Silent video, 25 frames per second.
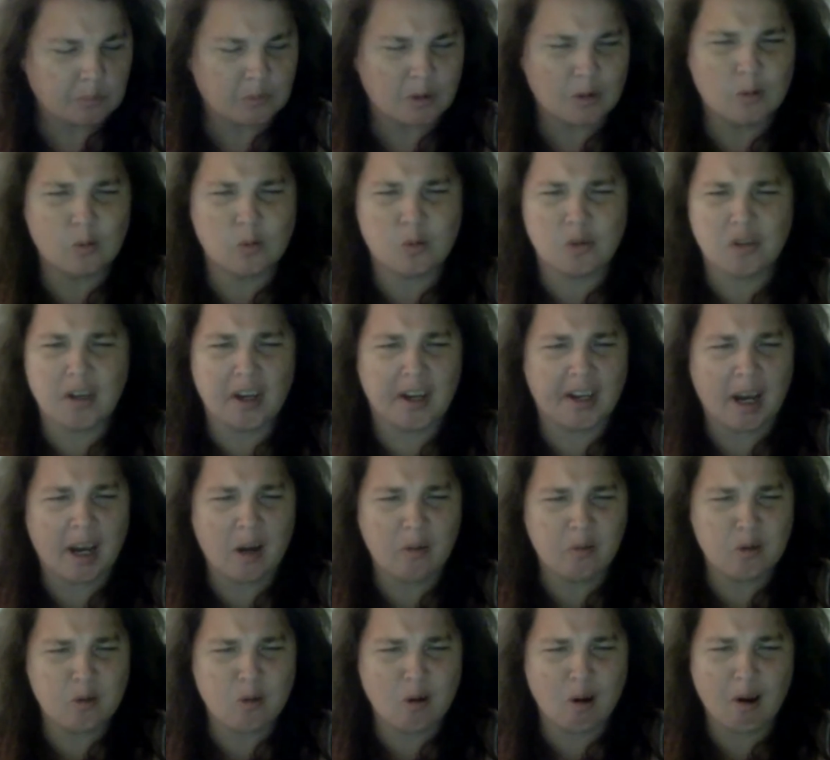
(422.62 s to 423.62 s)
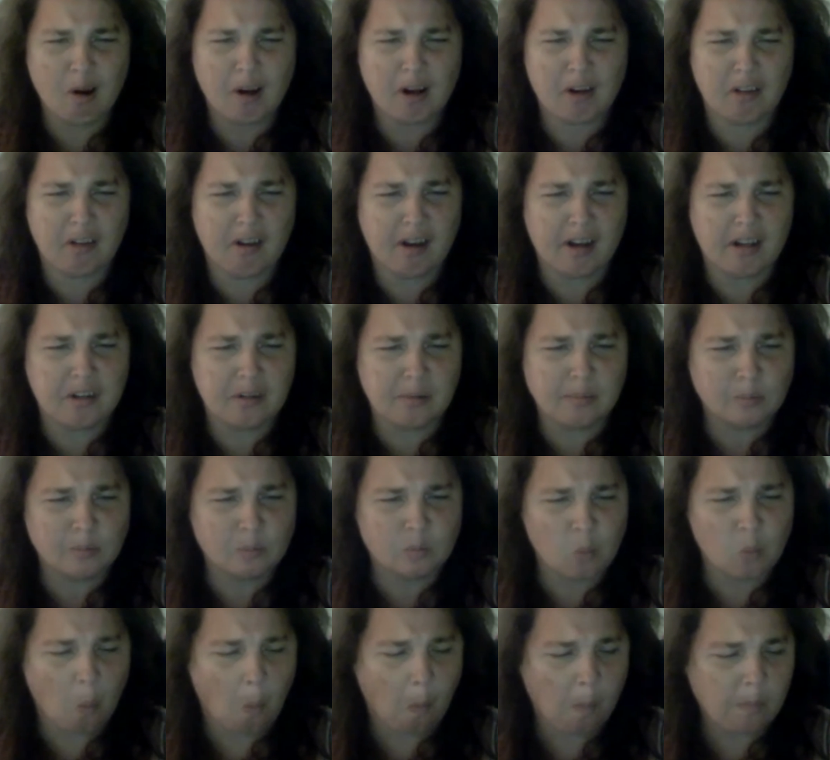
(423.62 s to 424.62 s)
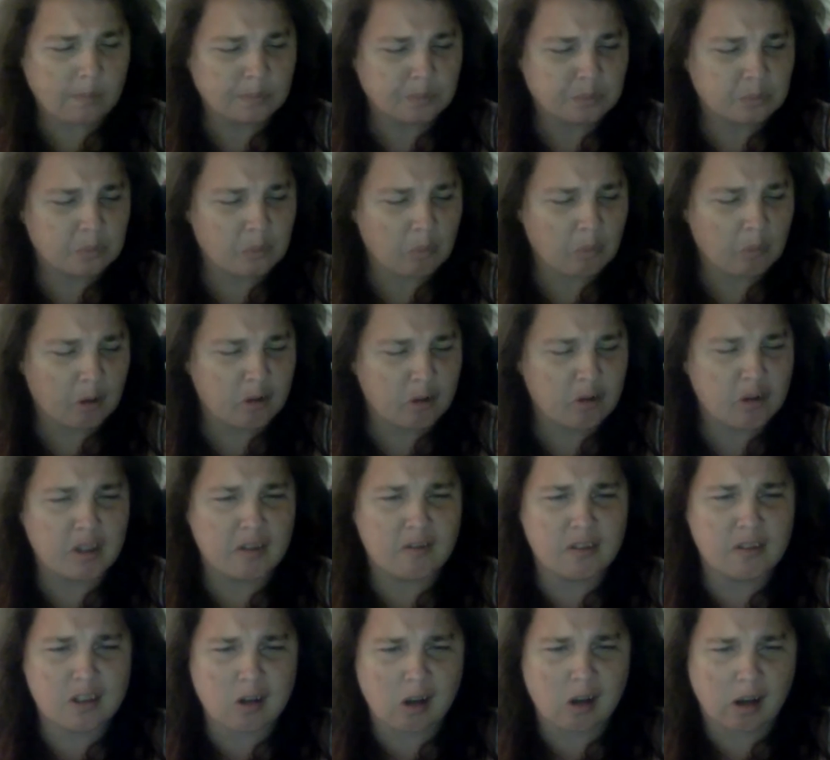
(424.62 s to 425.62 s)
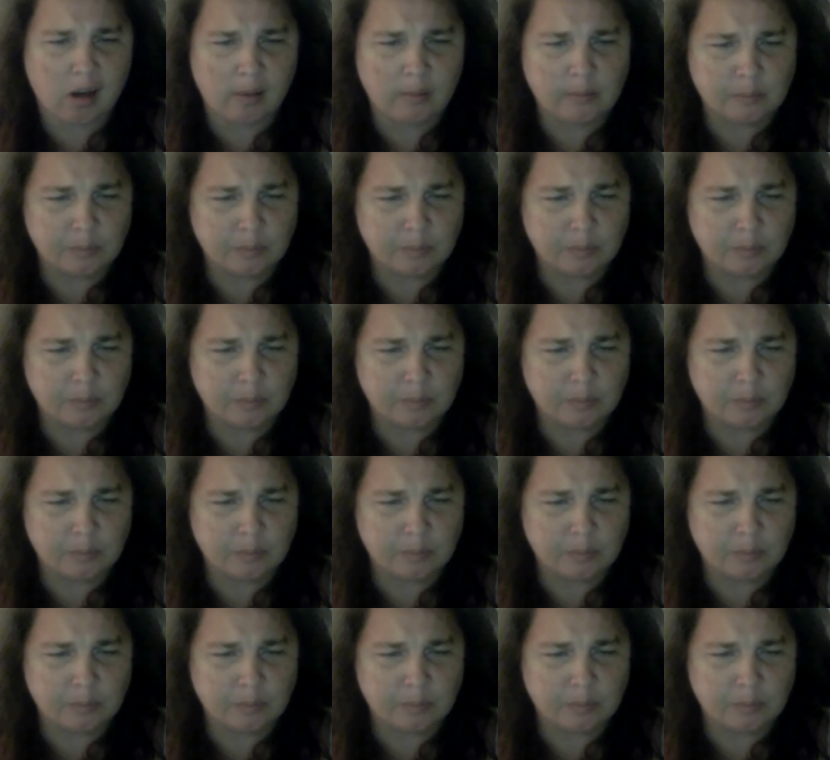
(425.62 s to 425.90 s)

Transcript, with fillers: Oh, Shay, how do you like these? Seriously.